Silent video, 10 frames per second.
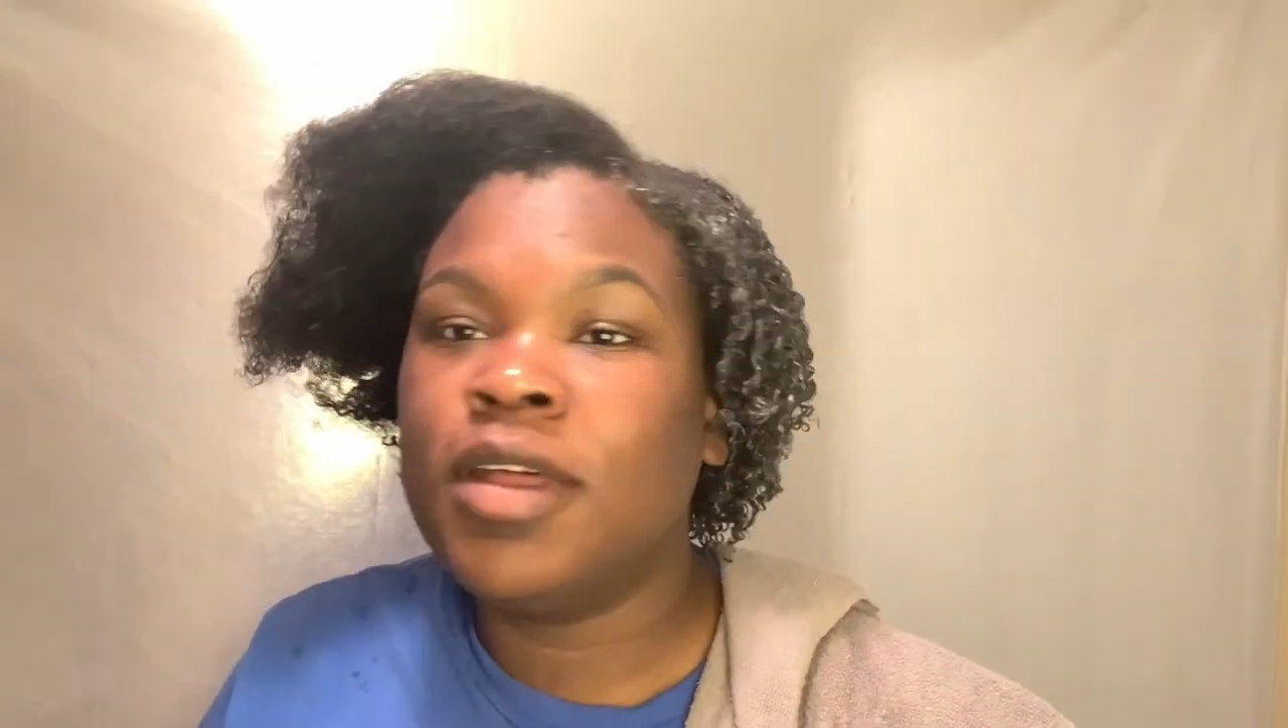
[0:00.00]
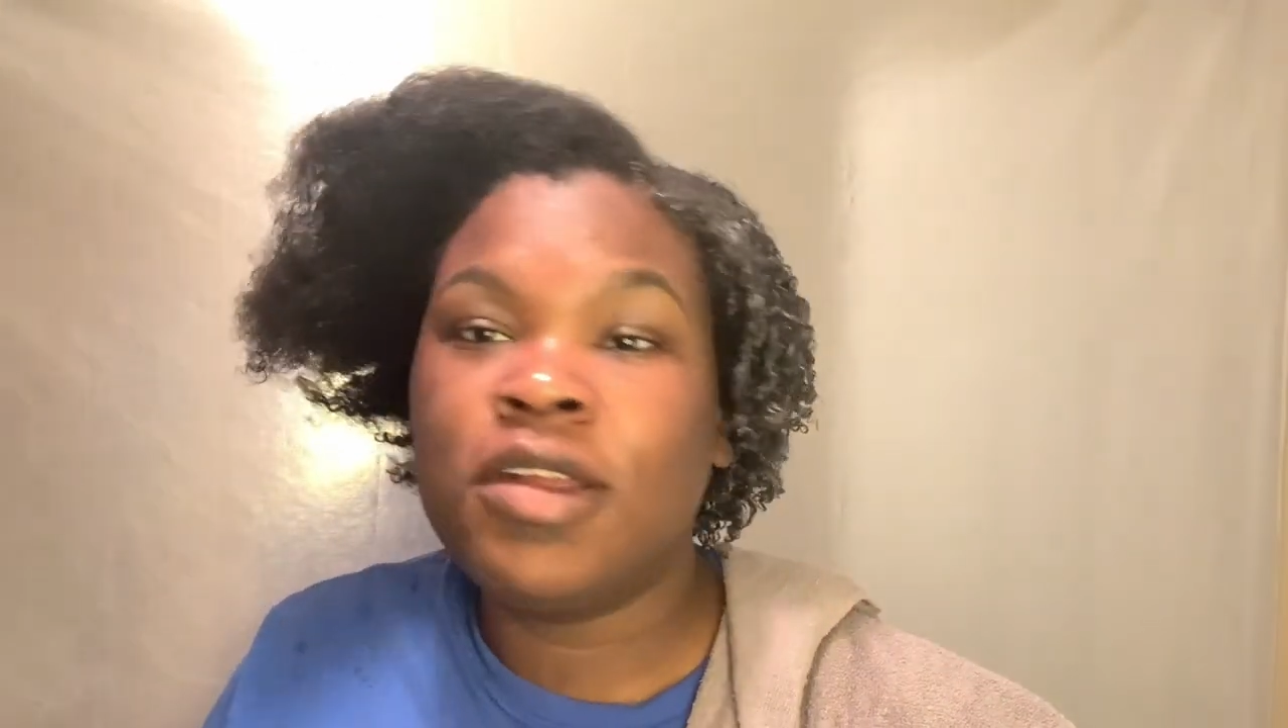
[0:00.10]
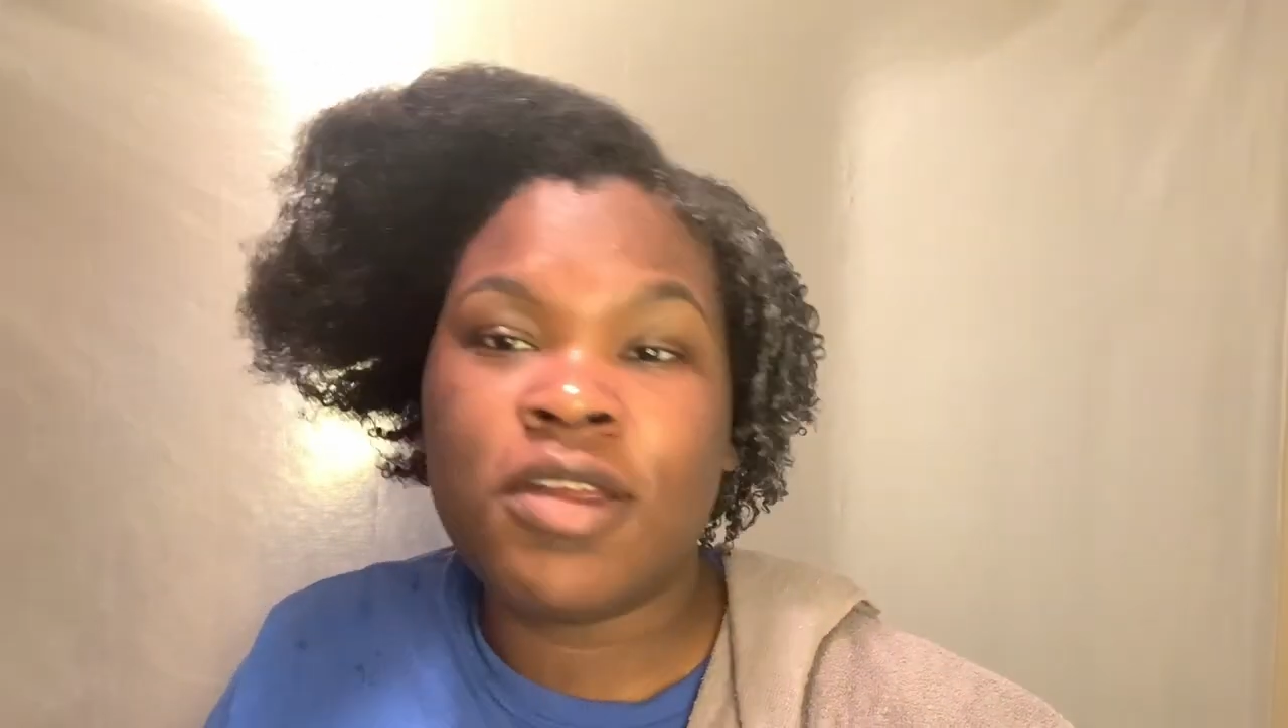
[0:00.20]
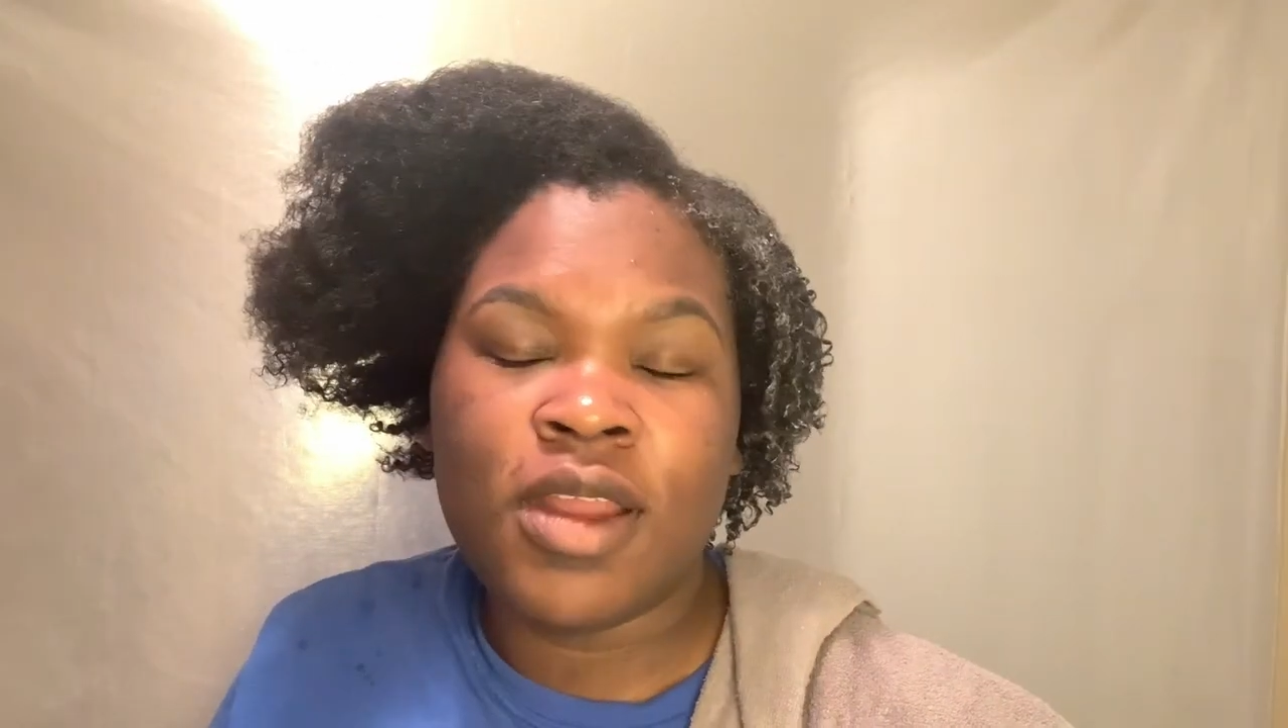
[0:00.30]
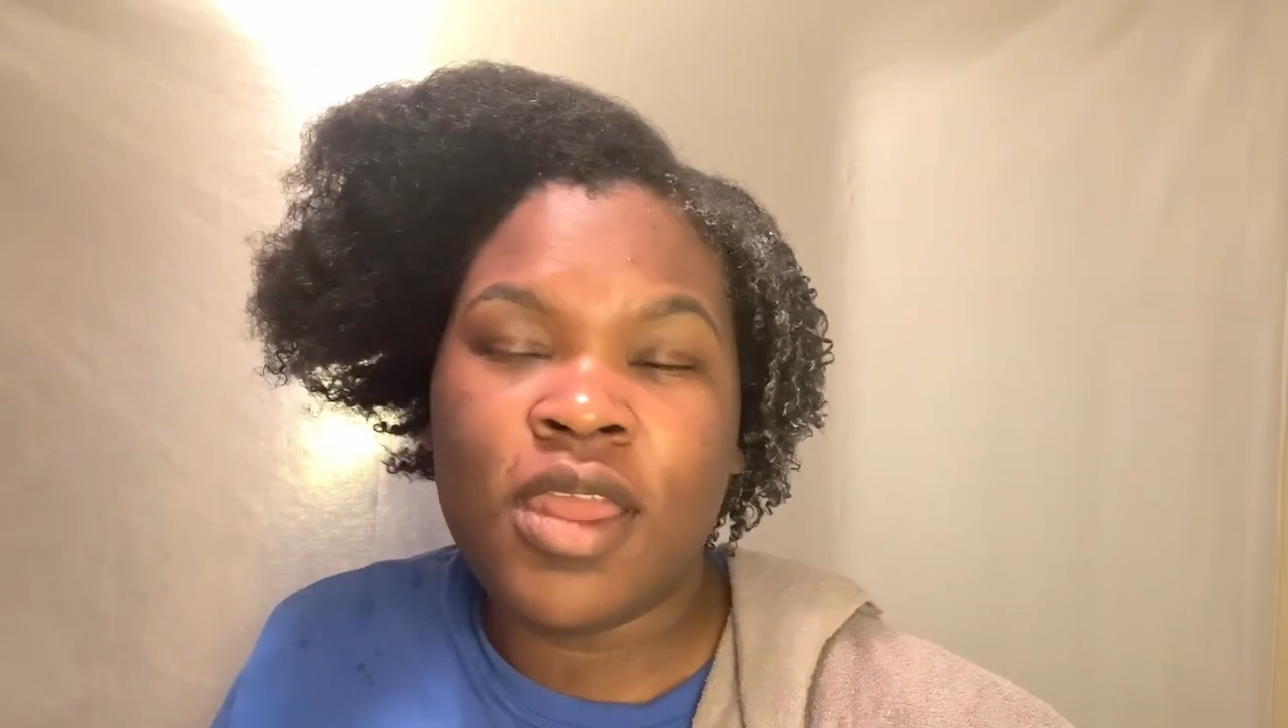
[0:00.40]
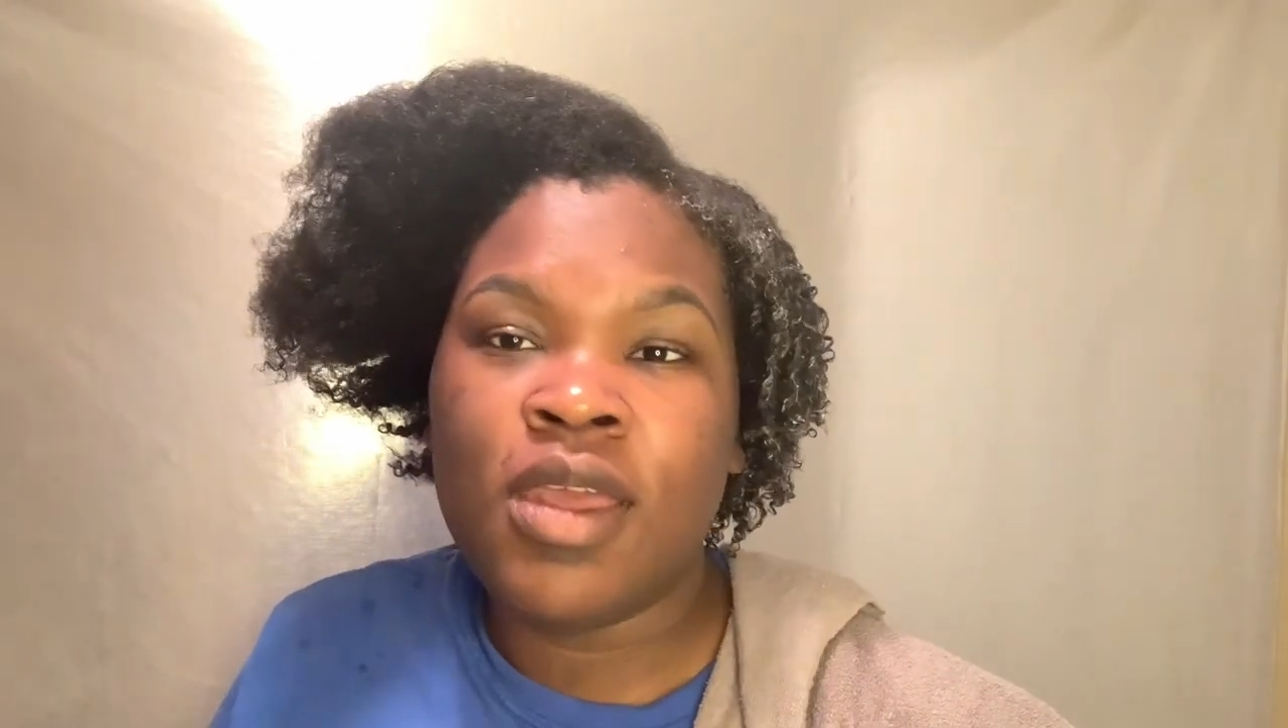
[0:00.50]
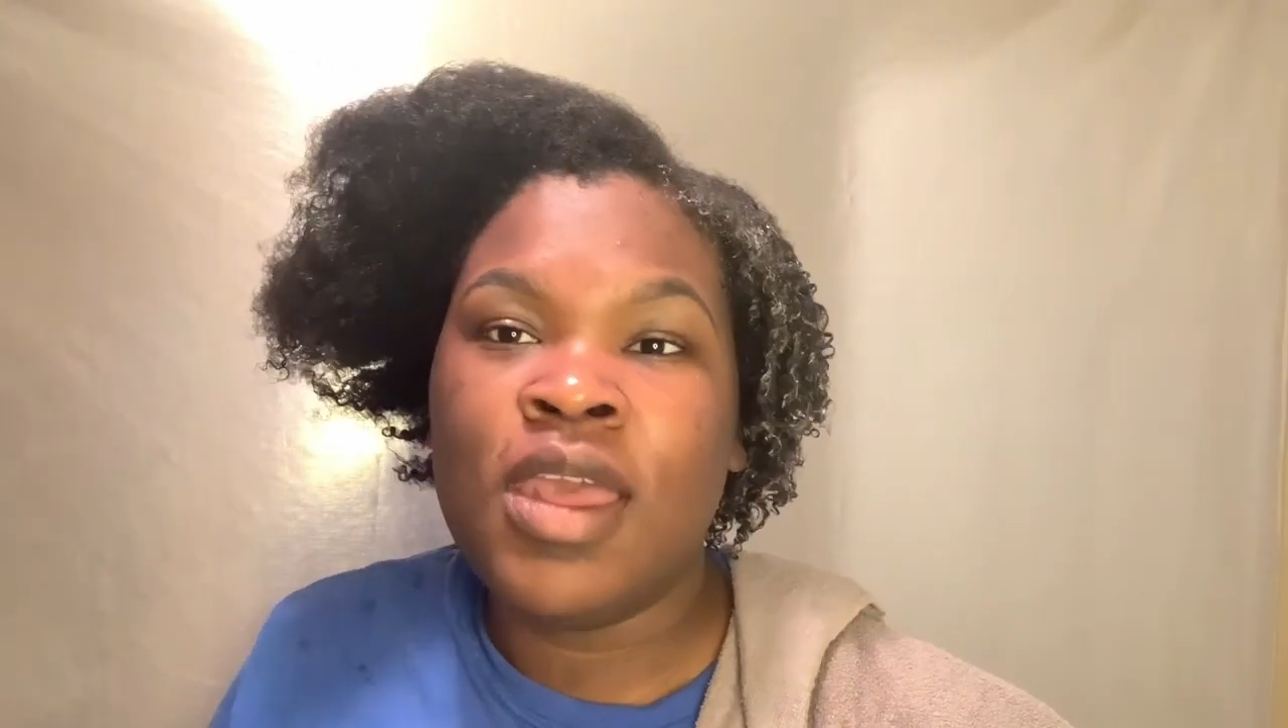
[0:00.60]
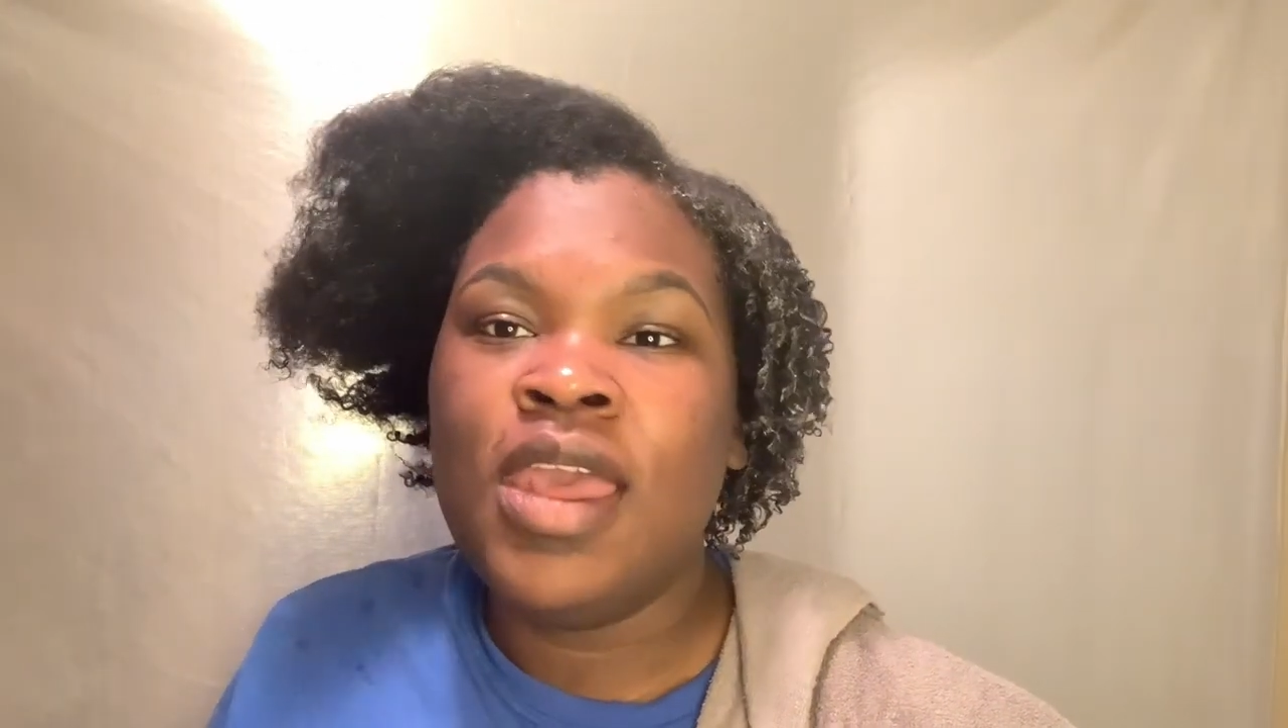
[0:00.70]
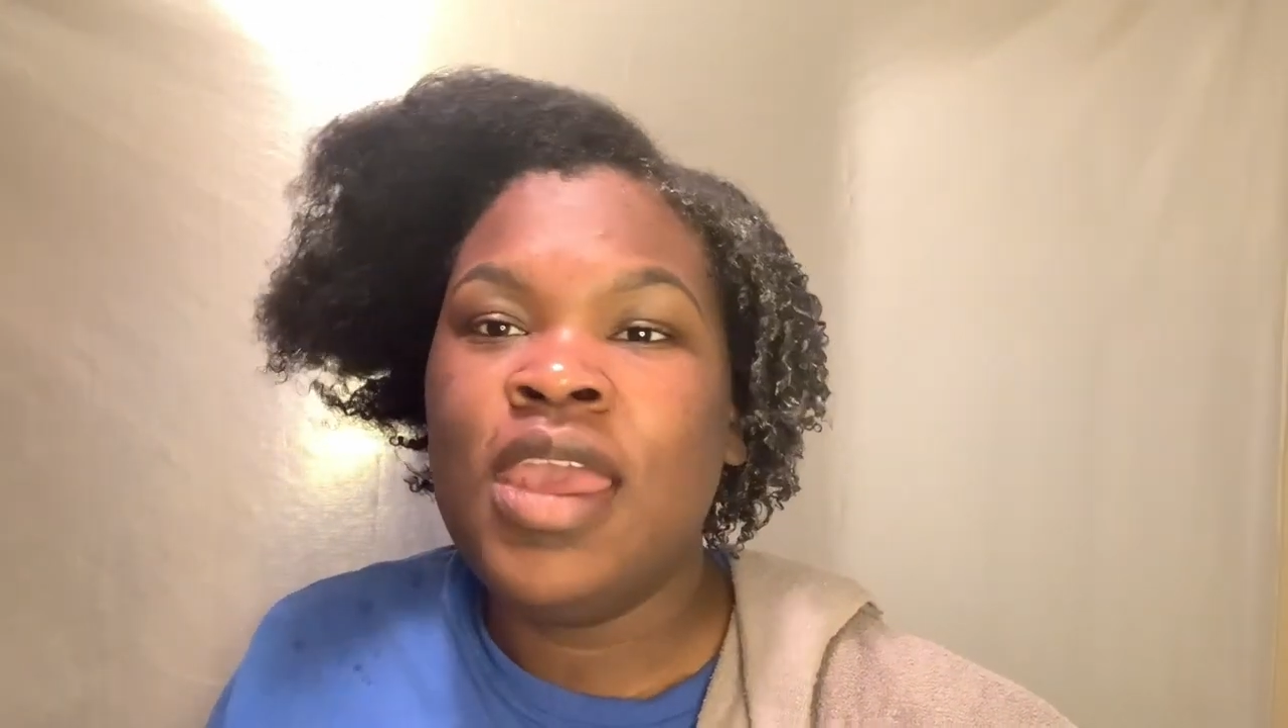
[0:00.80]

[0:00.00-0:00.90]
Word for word: buttercream,